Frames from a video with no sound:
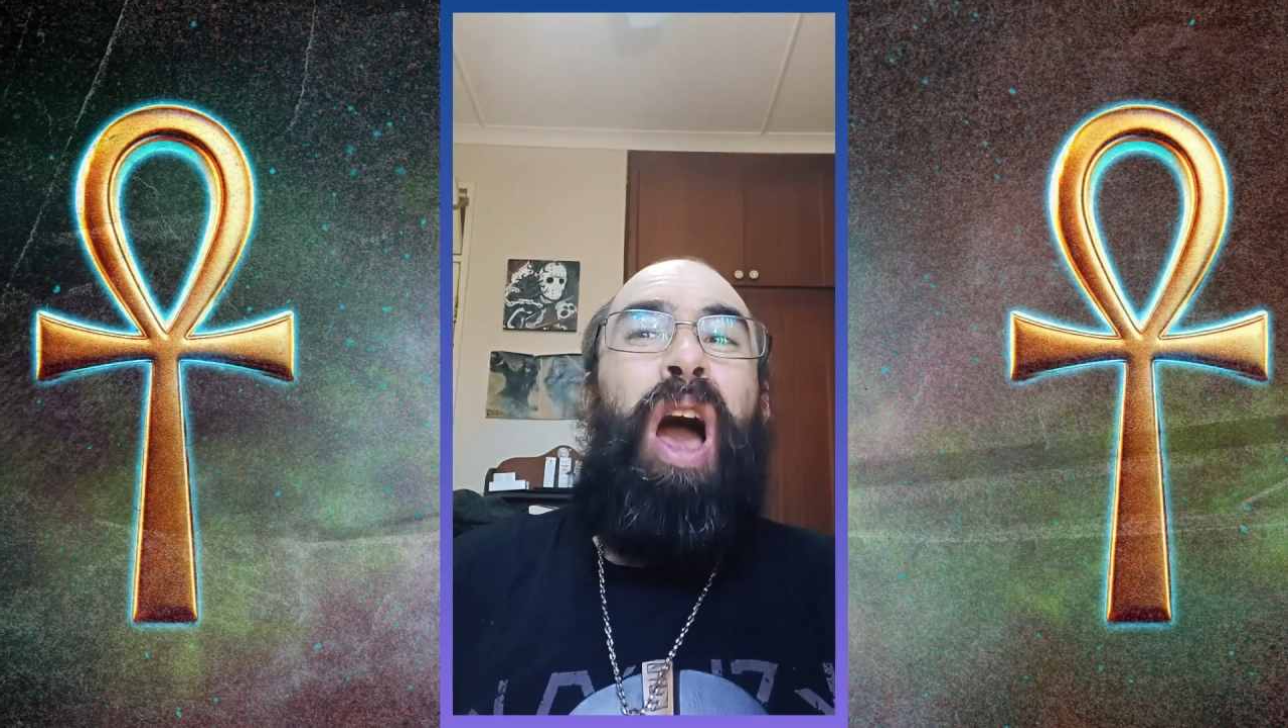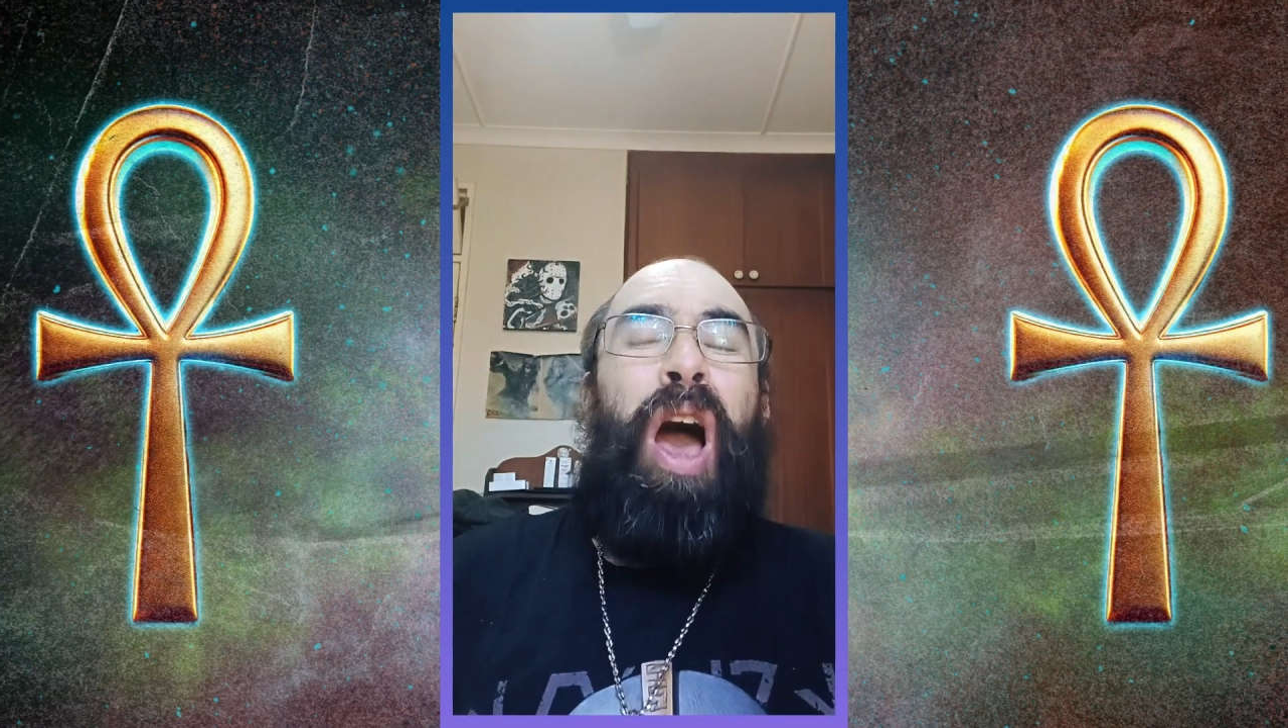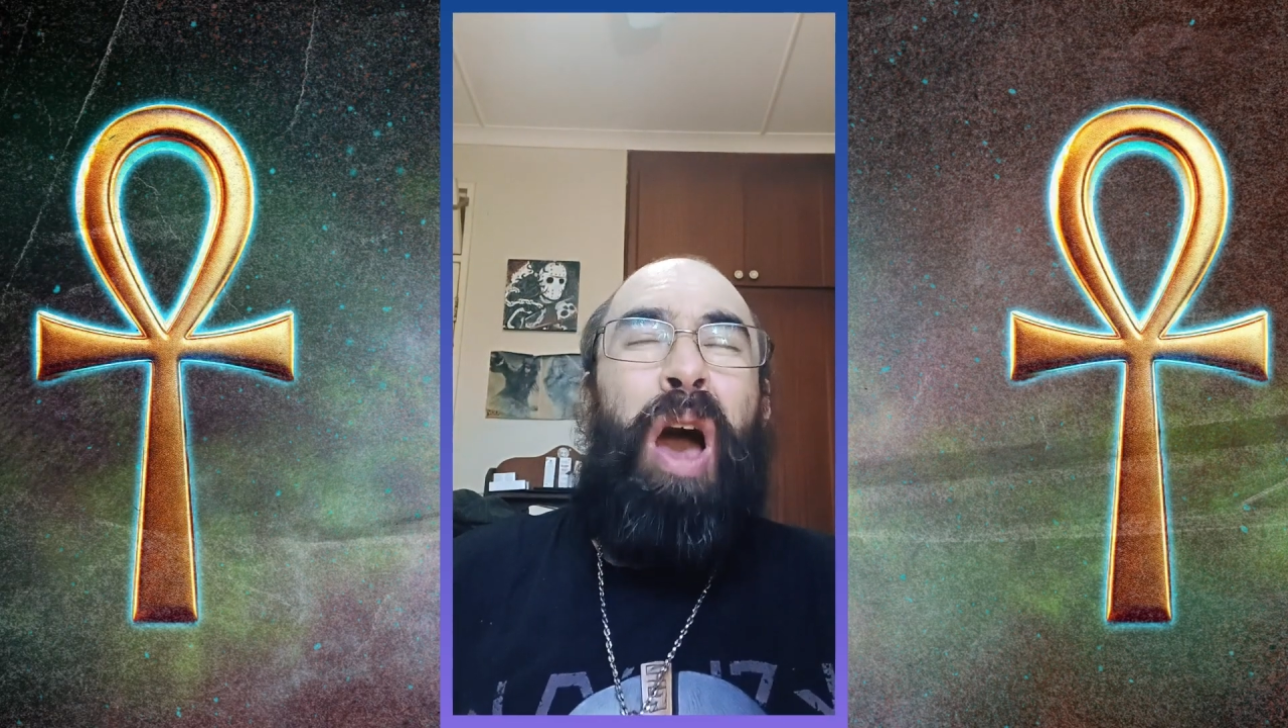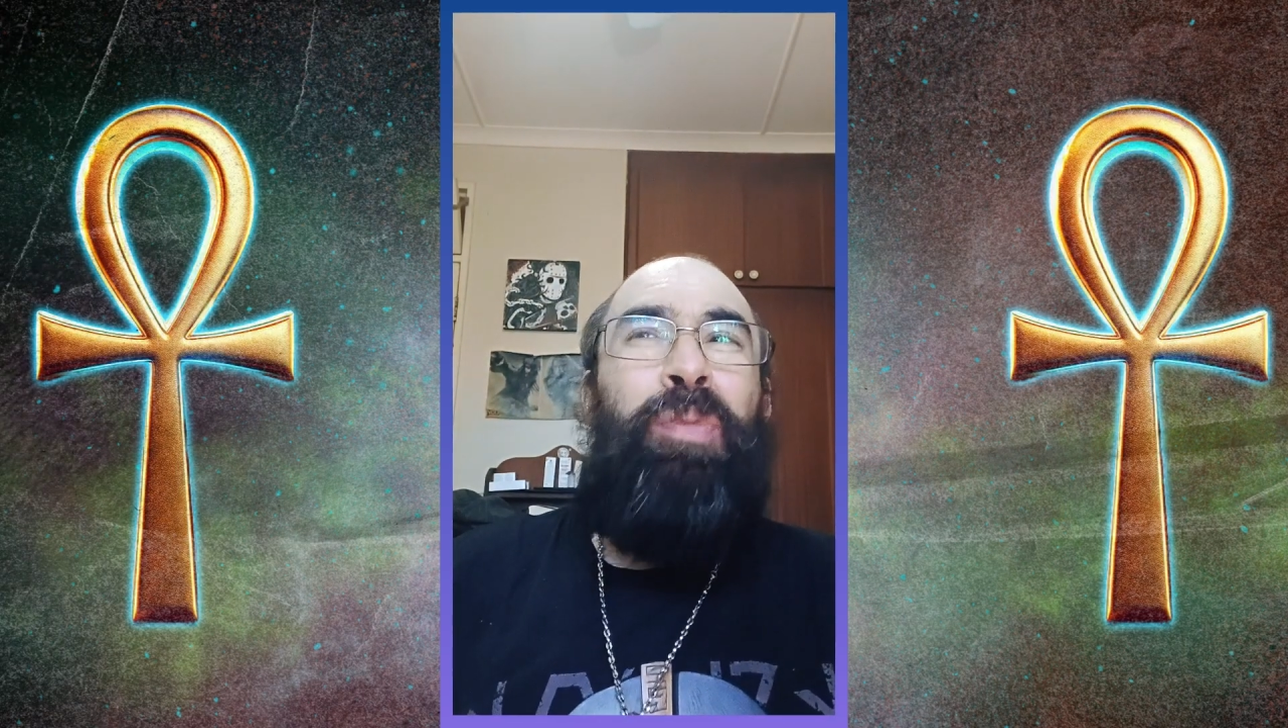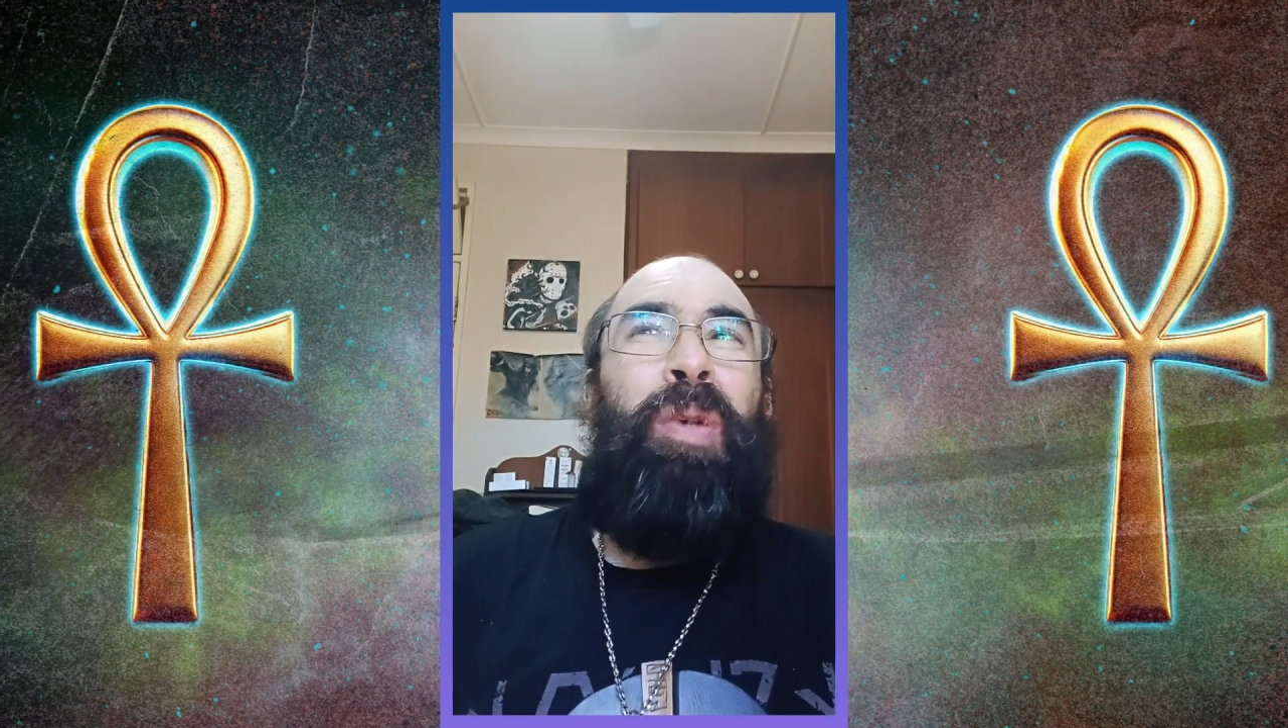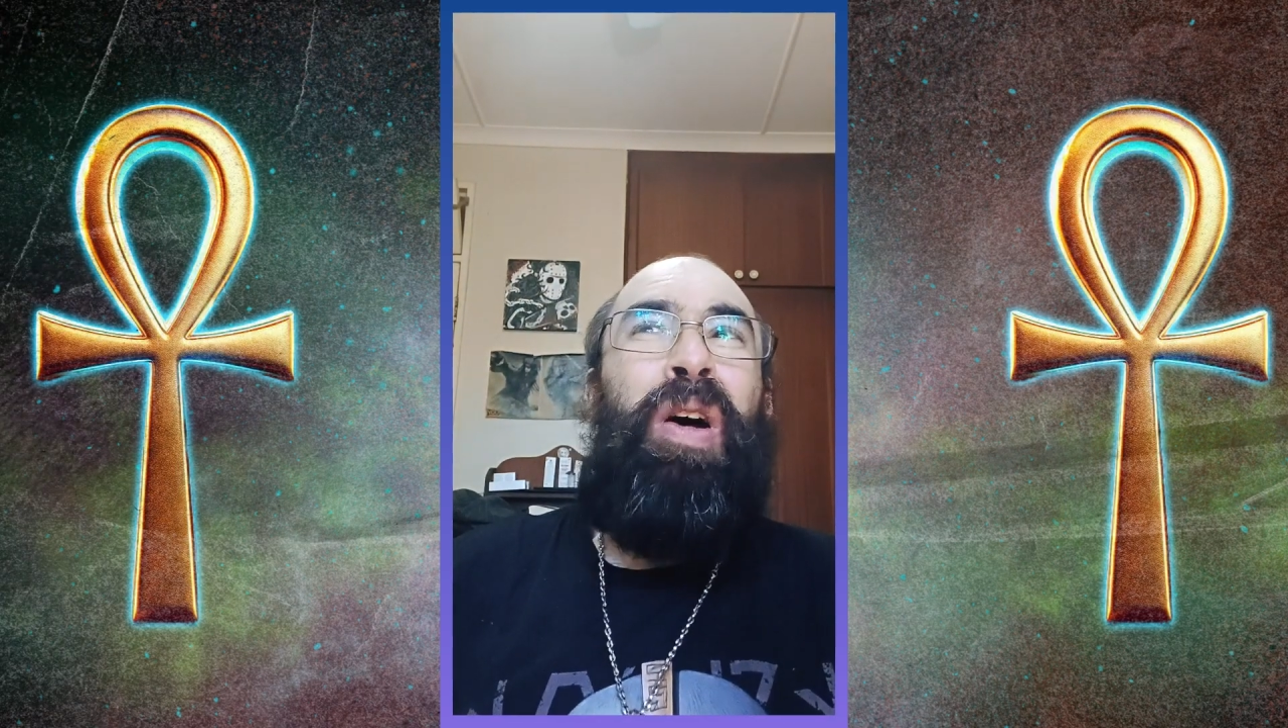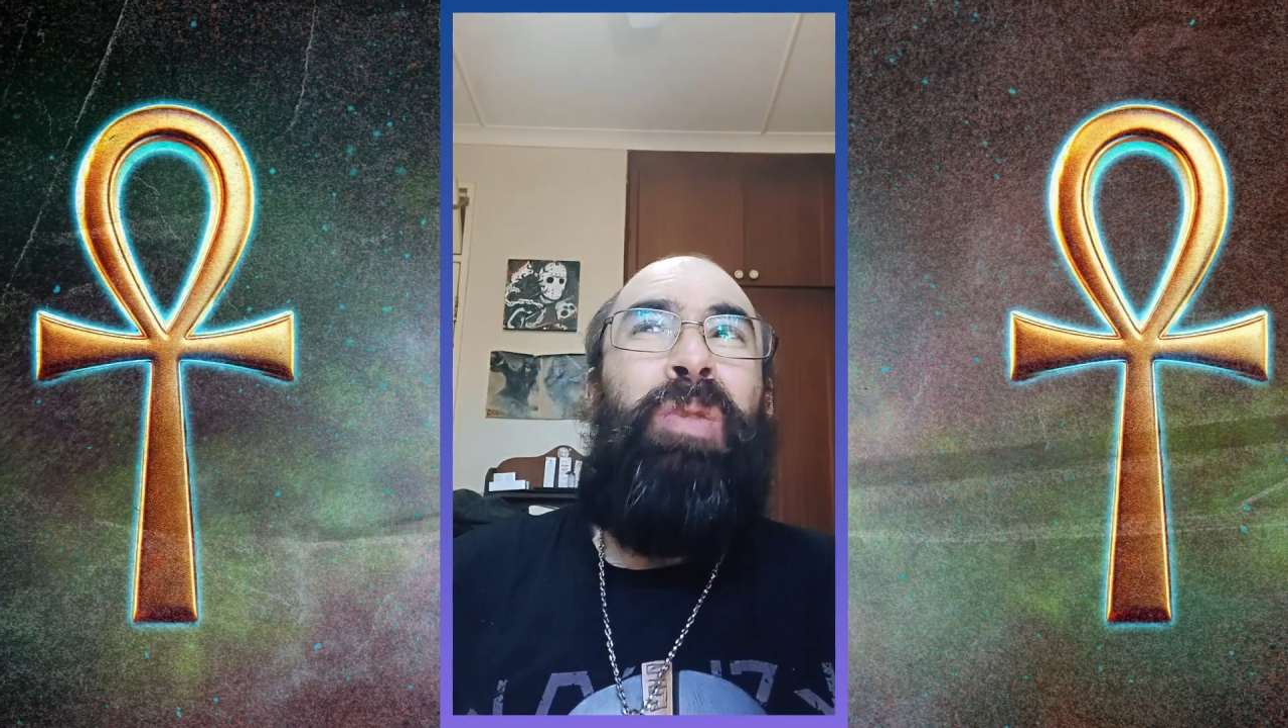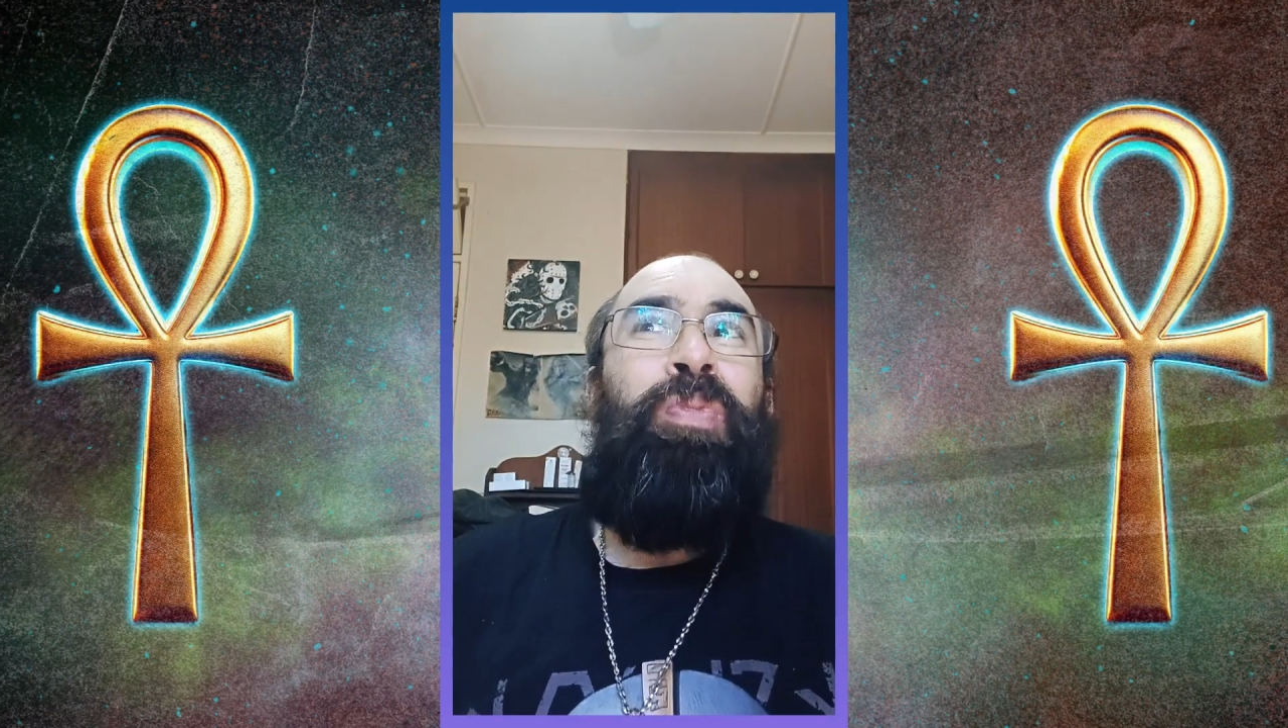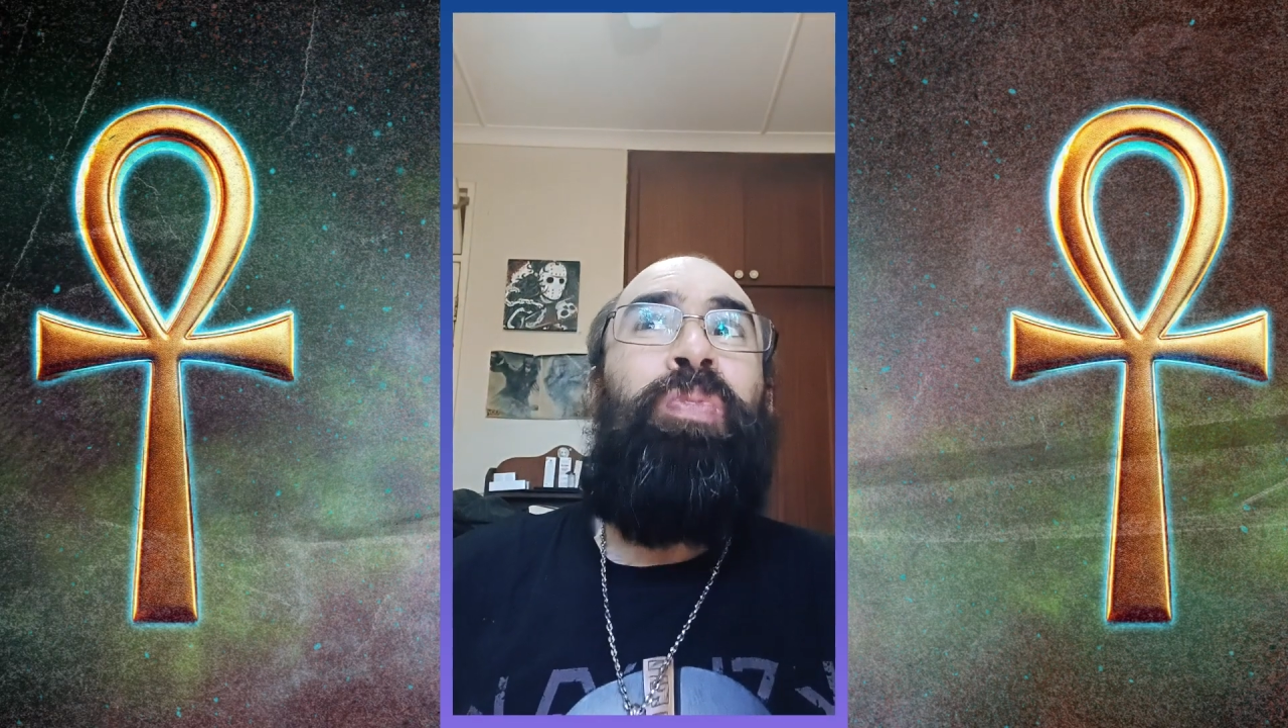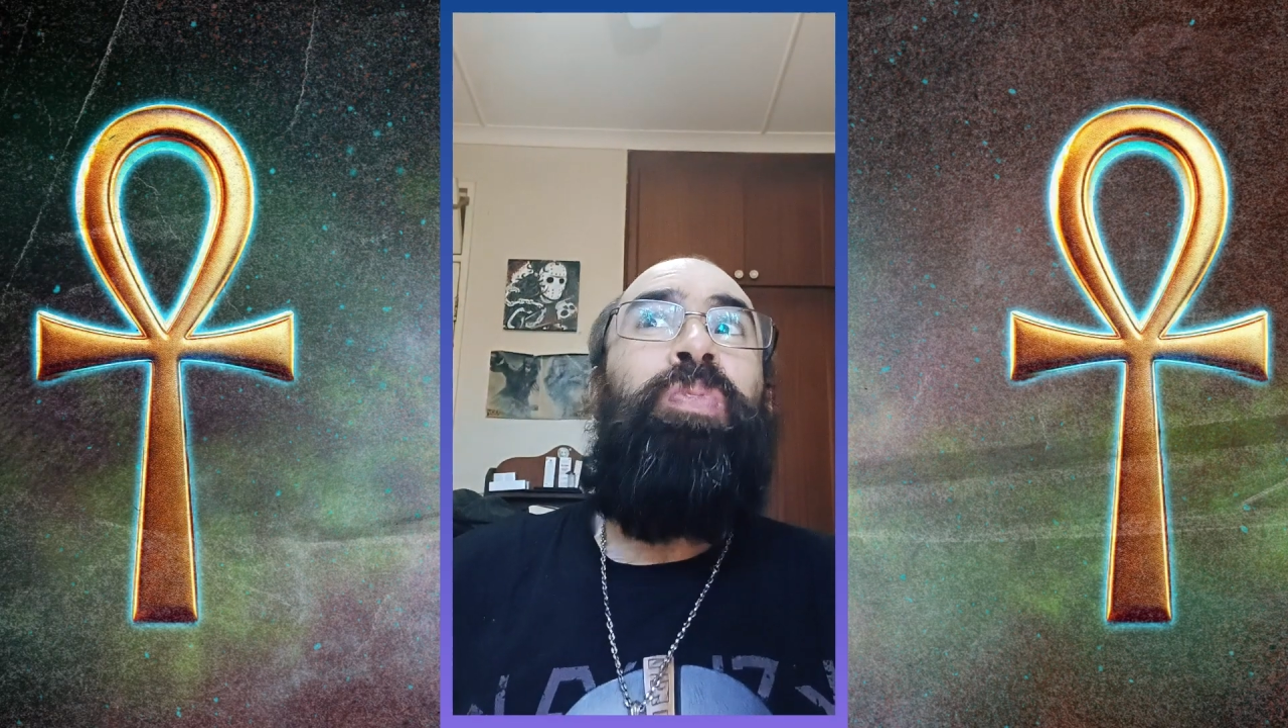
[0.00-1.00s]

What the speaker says: upper